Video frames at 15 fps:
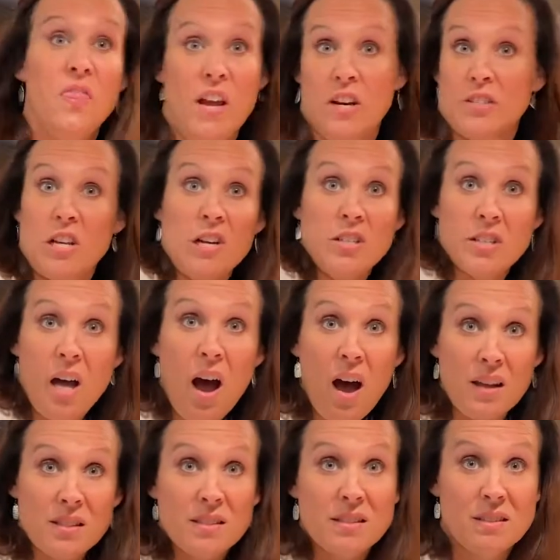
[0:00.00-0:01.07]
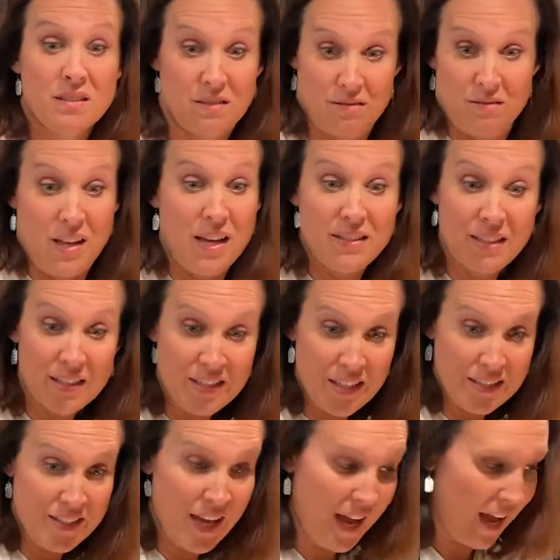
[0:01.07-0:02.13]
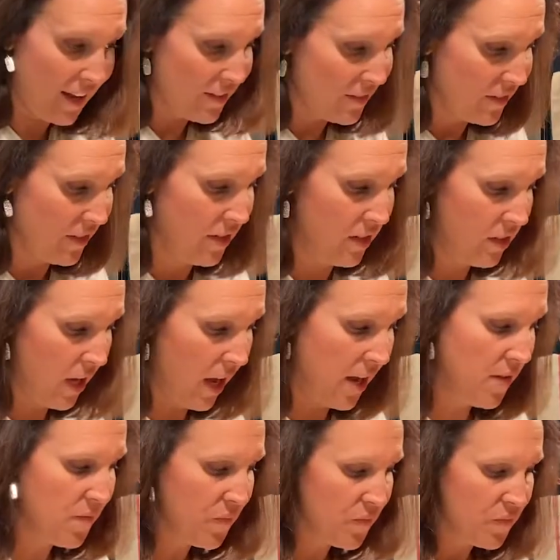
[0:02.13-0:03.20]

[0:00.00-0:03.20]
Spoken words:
There's our sauce, as easy as that, okay?